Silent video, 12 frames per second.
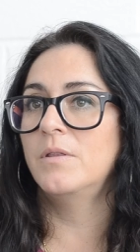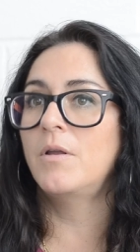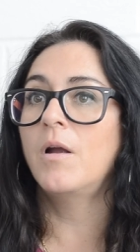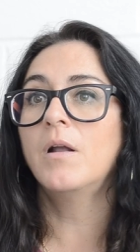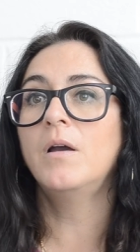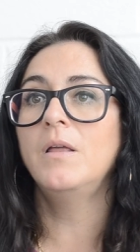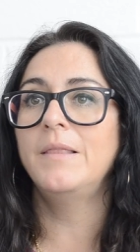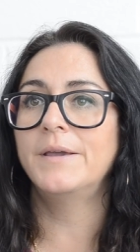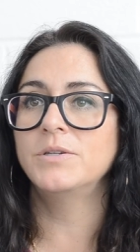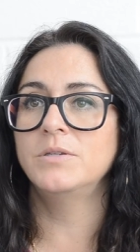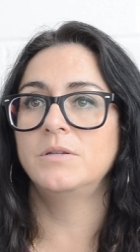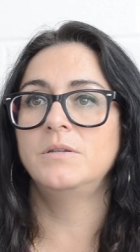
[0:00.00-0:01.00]
Our
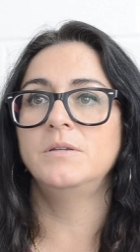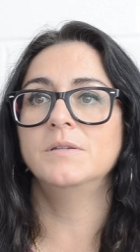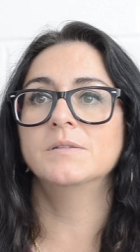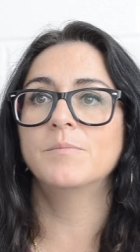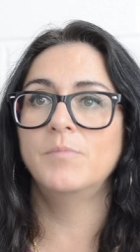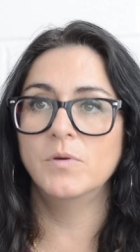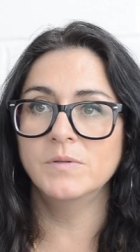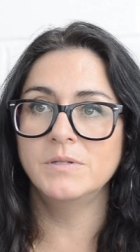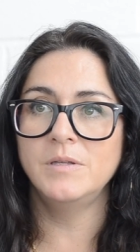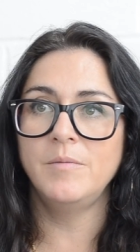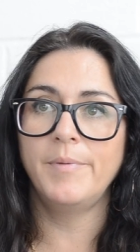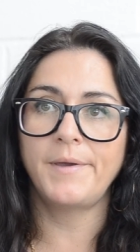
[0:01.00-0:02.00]
collection is
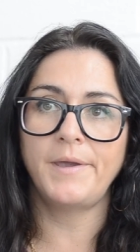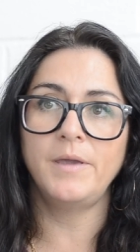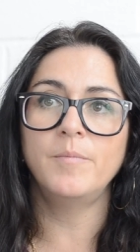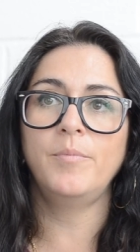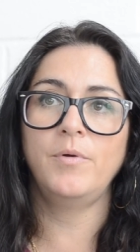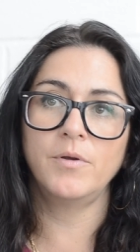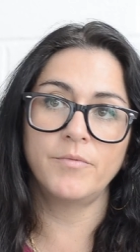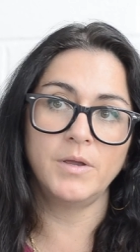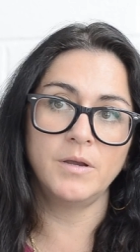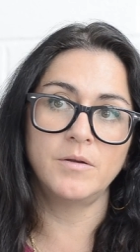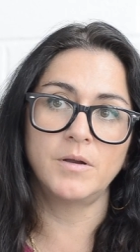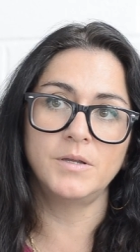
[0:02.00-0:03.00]
mostly by Puerto
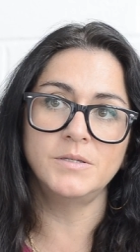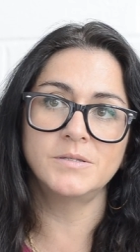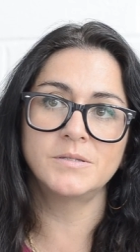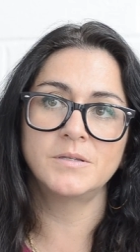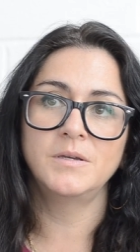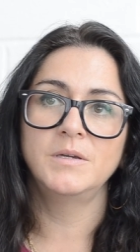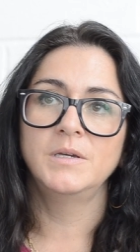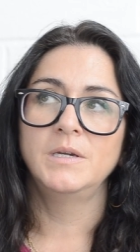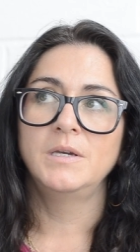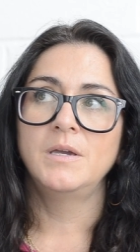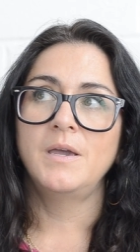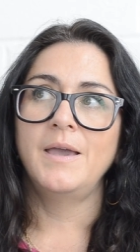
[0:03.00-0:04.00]
Rican artists.
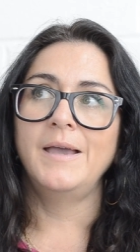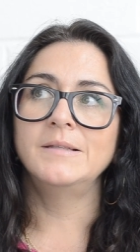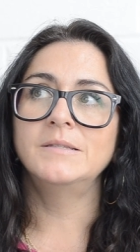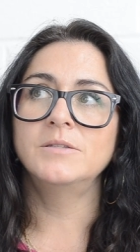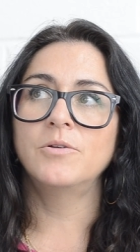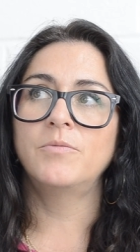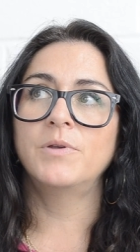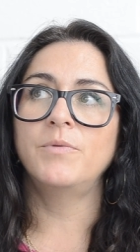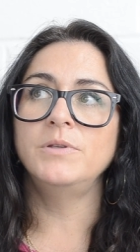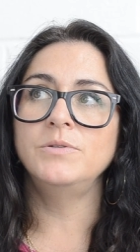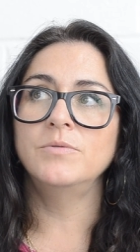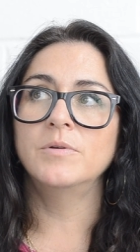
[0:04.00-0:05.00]
And so when
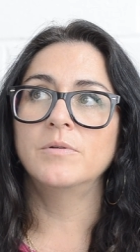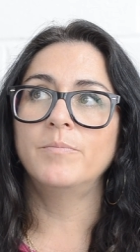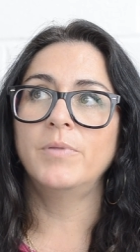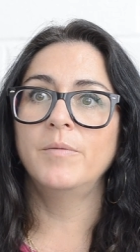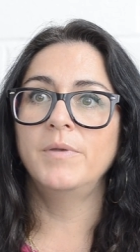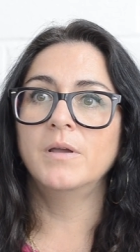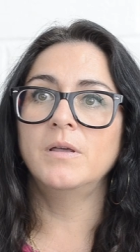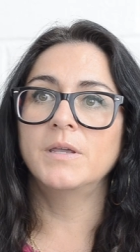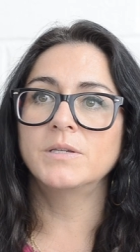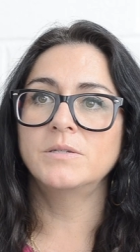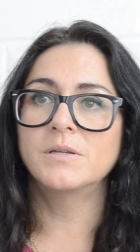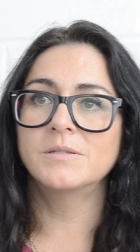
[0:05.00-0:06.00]
we do a permanent
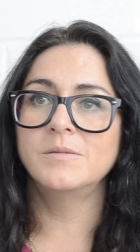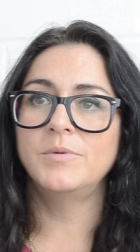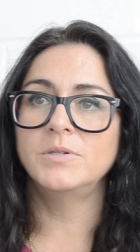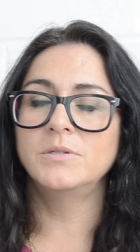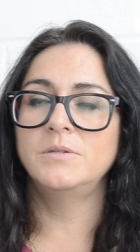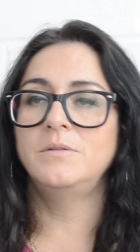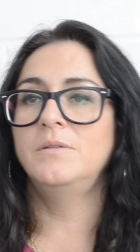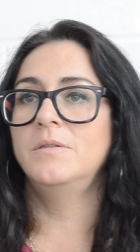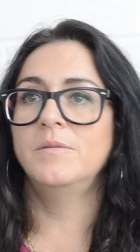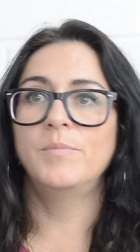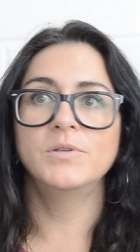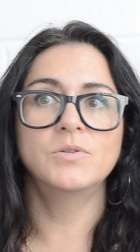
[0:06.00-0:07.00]
collection exhibition,
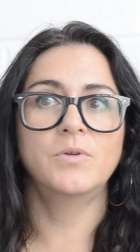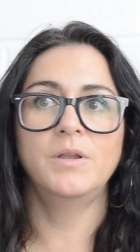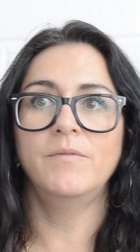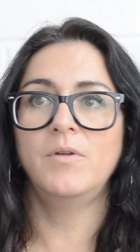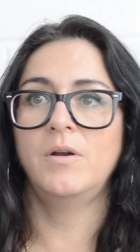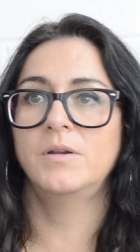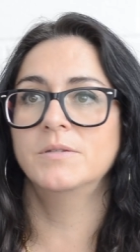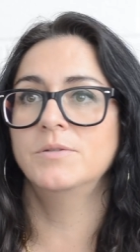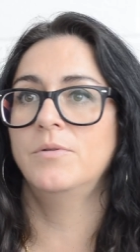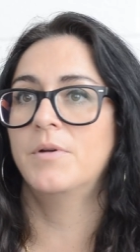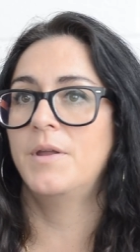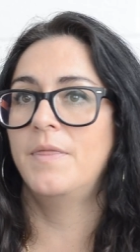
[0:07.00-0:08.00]
the the majority of the artists
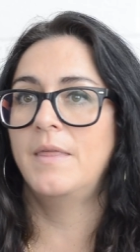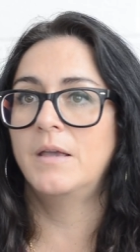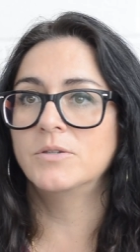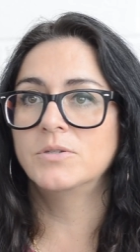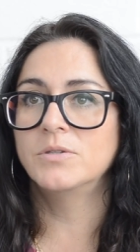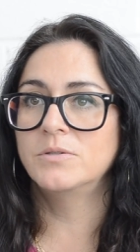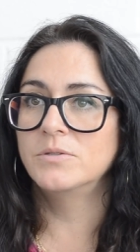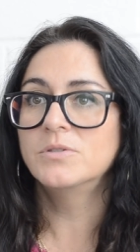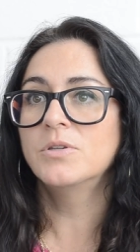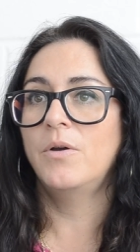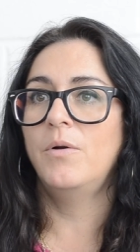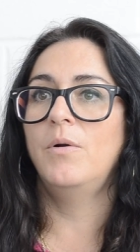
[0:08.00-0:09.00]
who are in that
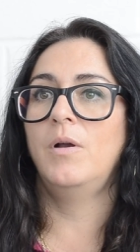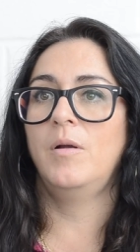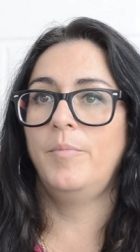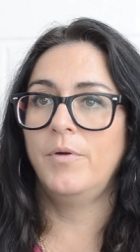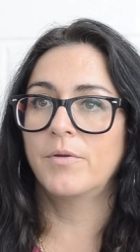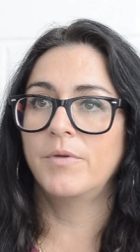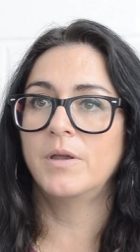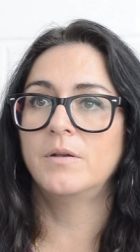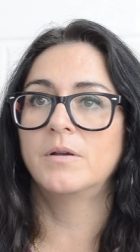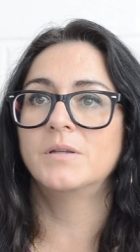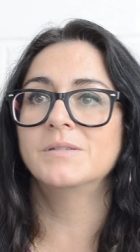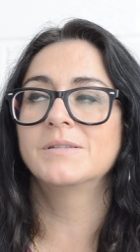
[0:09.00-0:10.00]
show are Puerto Rican
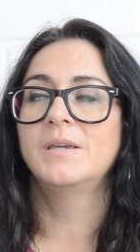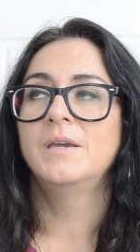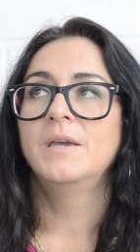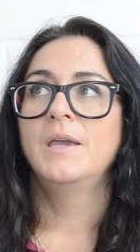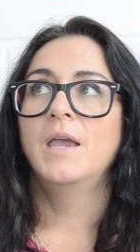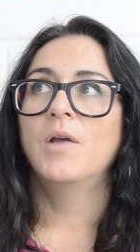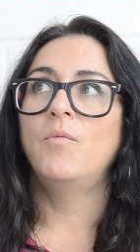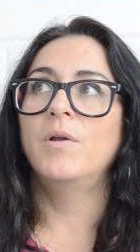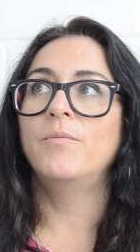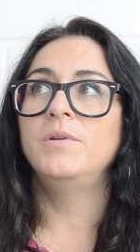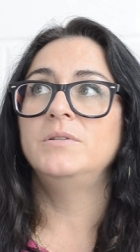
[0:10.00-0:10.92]
artists. Mm-hmm. When we